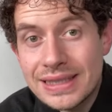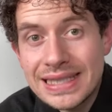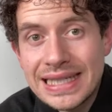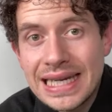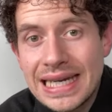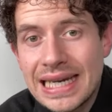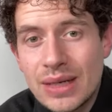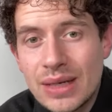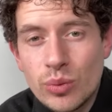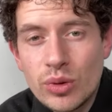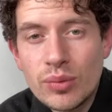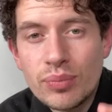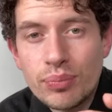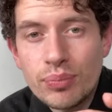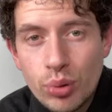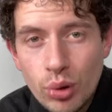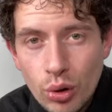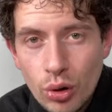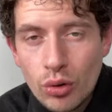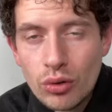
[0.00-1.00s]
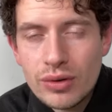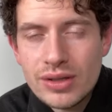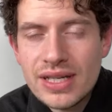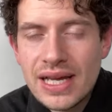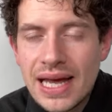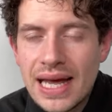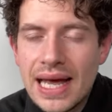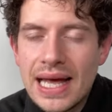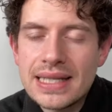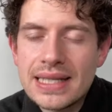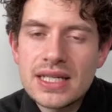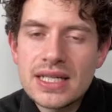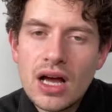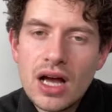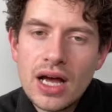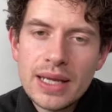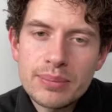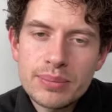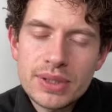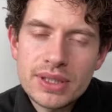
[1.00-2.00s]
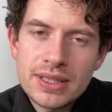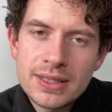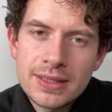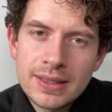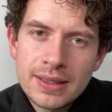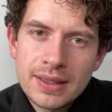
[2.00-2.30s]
dealing with porous hair types,